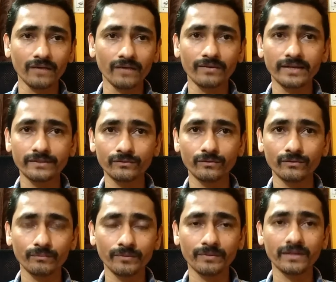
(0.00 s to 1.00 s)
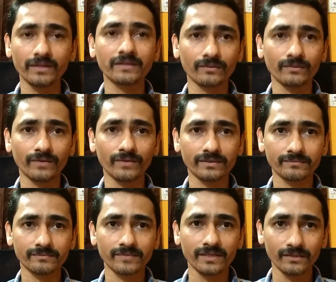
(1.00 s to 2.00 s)
I will let you know people in
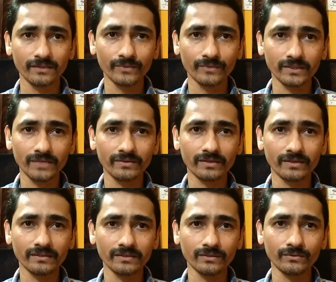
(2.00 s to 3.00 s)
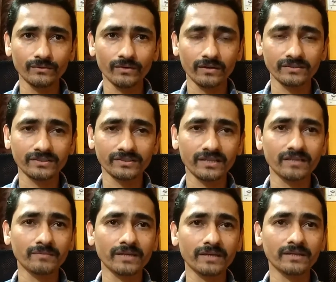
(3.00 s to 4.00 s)
advance. If not, I will continue on
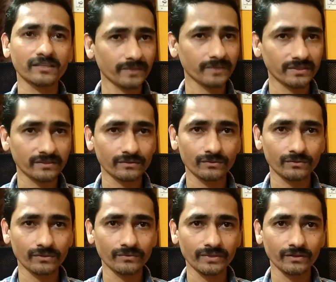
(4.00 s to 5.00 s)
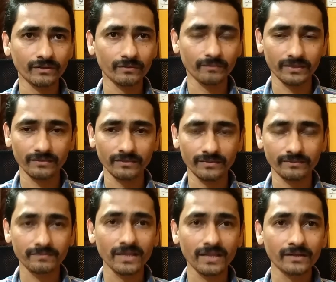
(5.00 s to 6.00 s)
sharing my experiences through the video, my dear
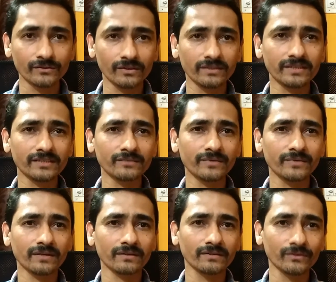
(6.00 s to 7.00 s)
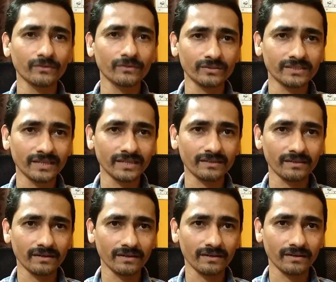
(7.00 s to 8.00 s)
friend. So in case if you are new to this
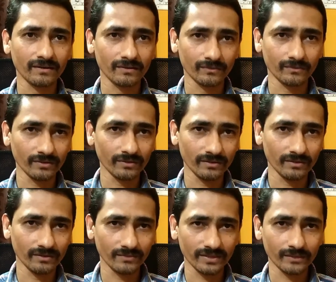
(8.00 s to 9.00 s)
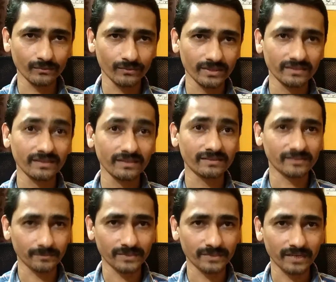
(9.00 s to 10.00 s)
channel, don't forget to hit the
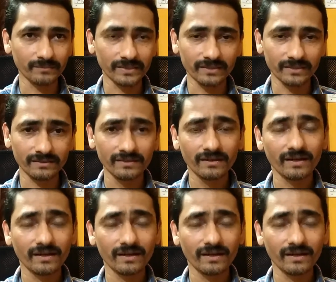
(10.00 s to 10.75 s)
subscribe button.